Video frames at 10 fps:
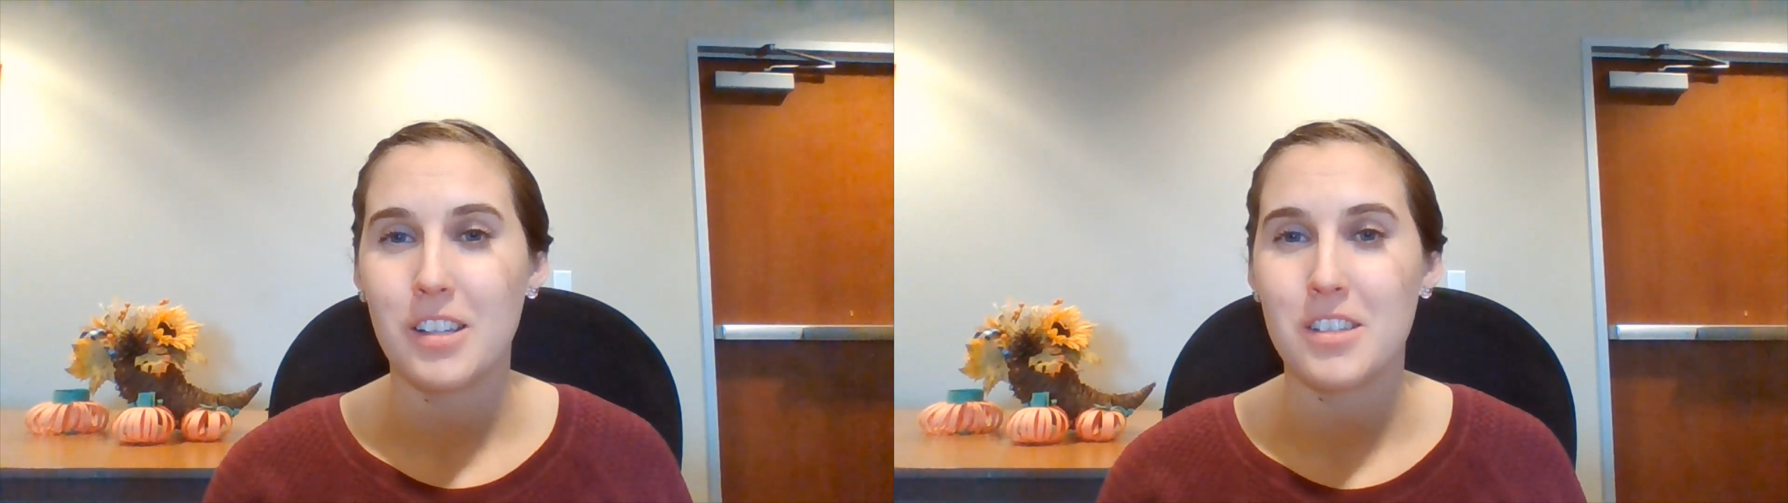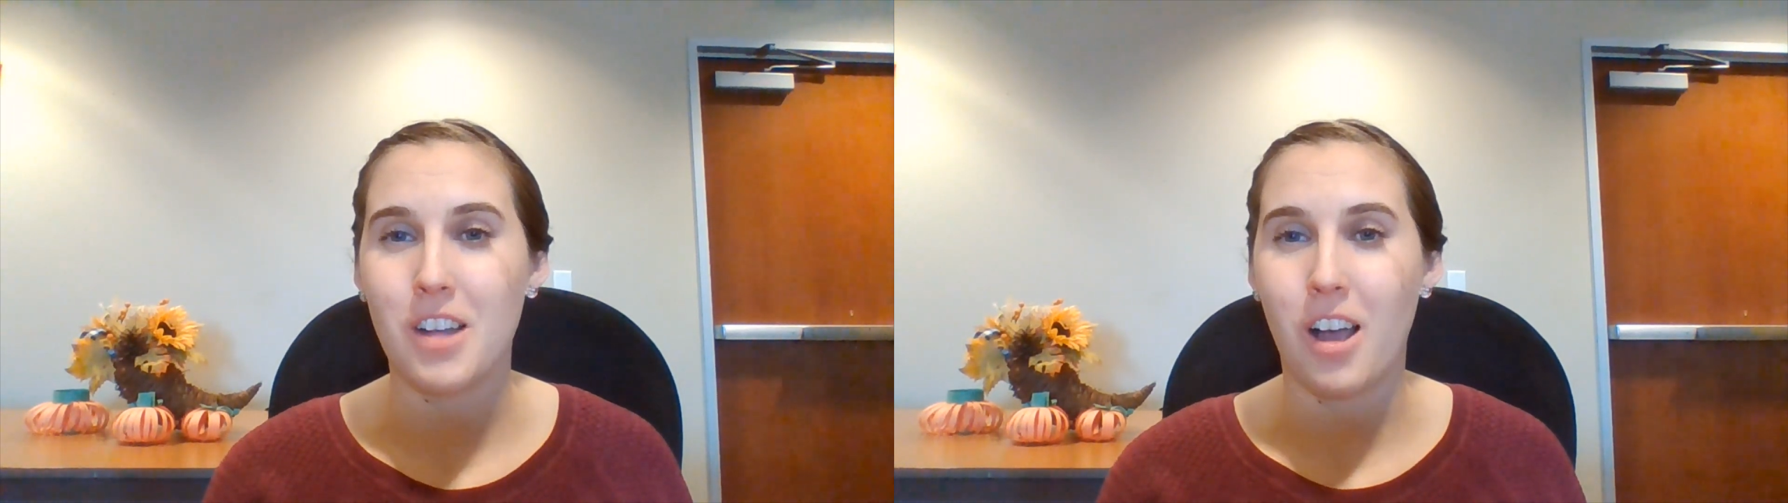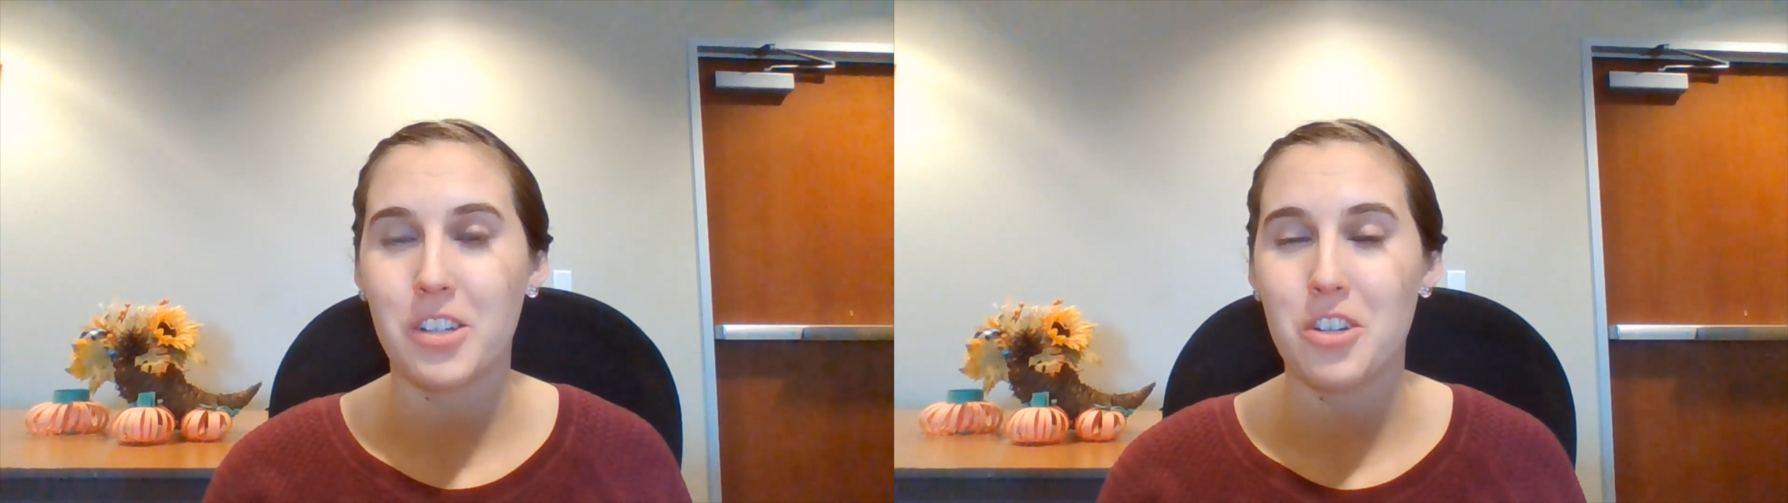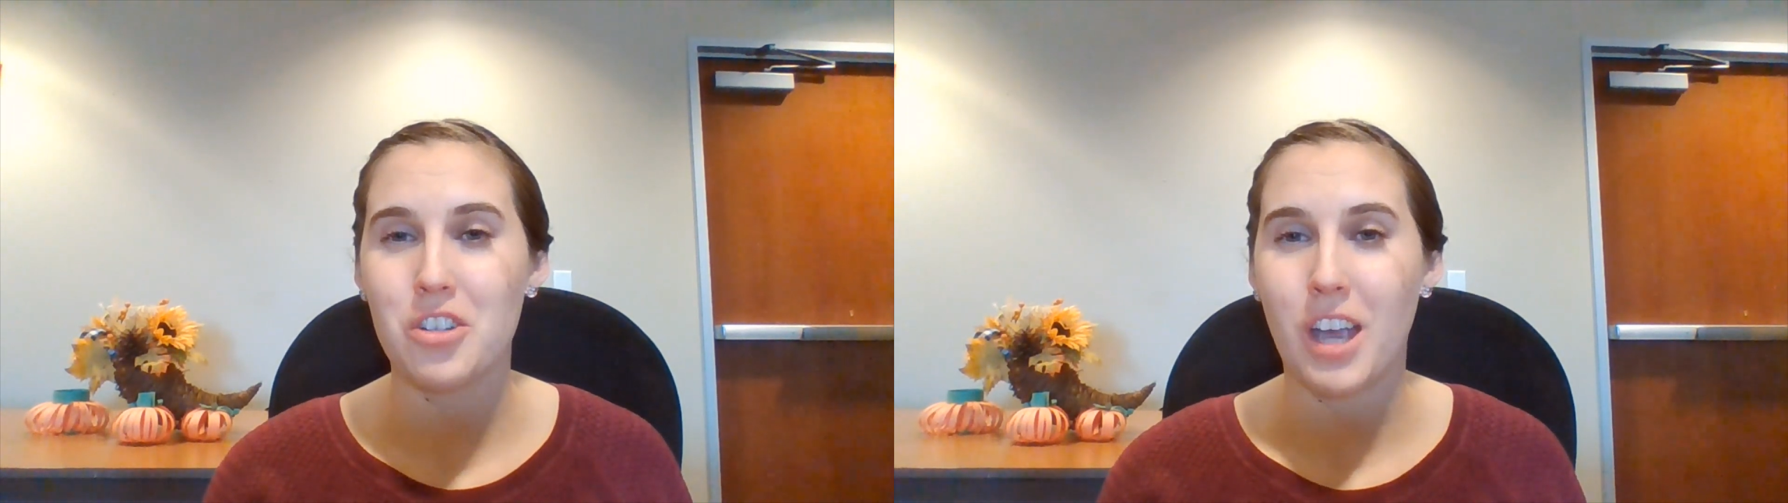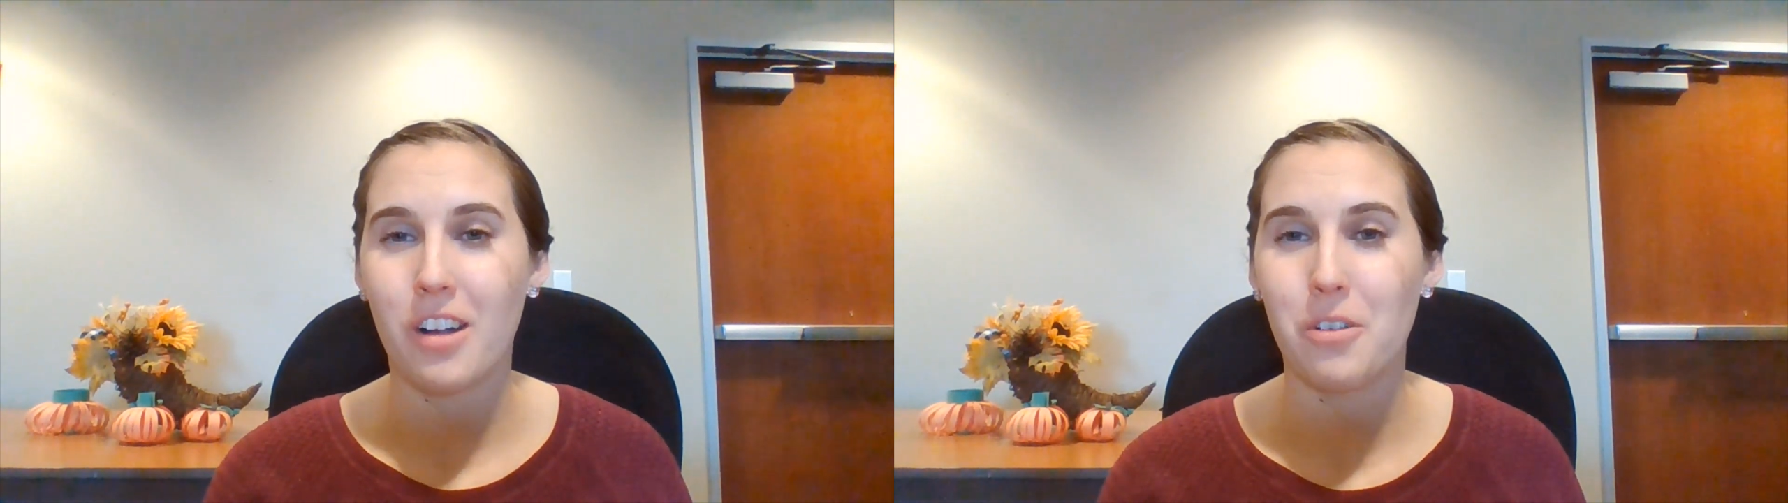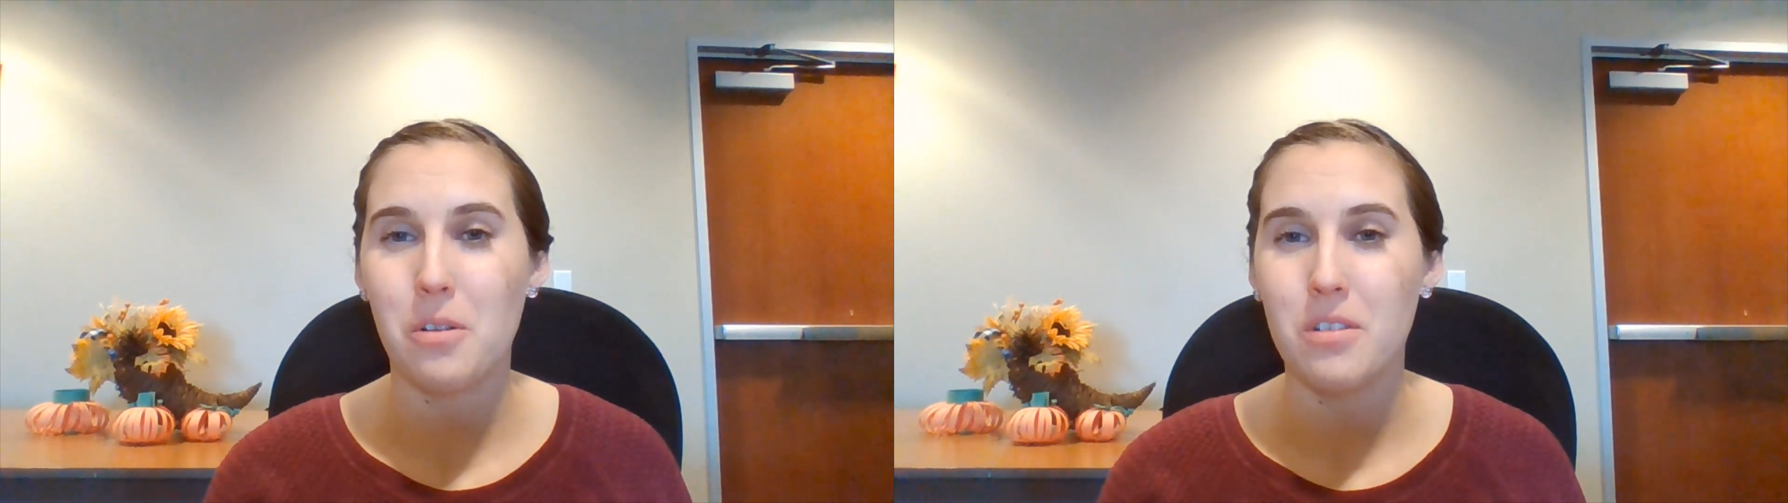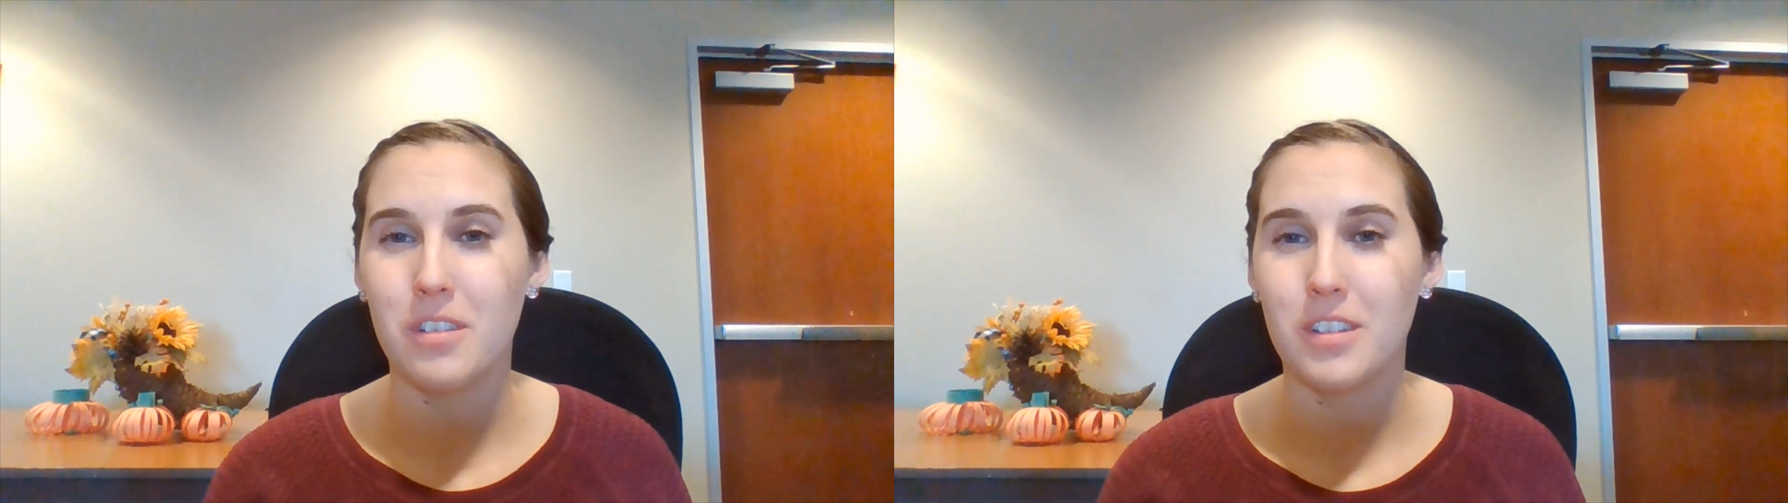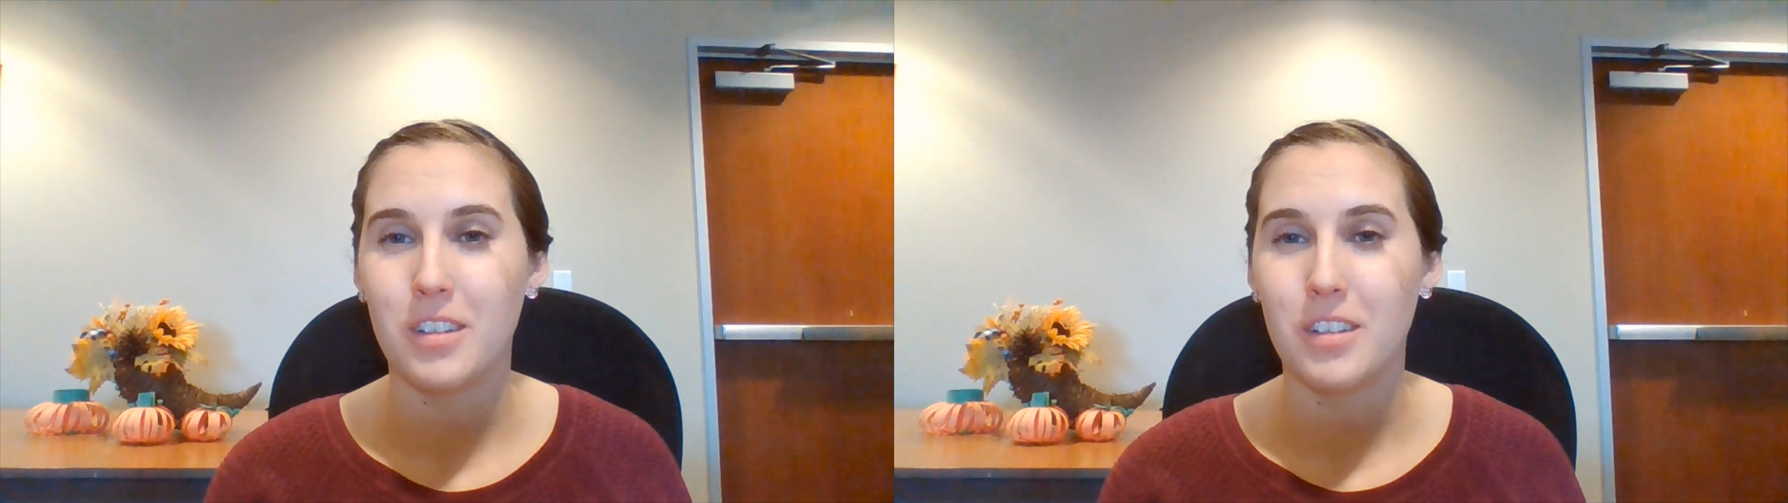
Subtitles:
Dr. Jekyll,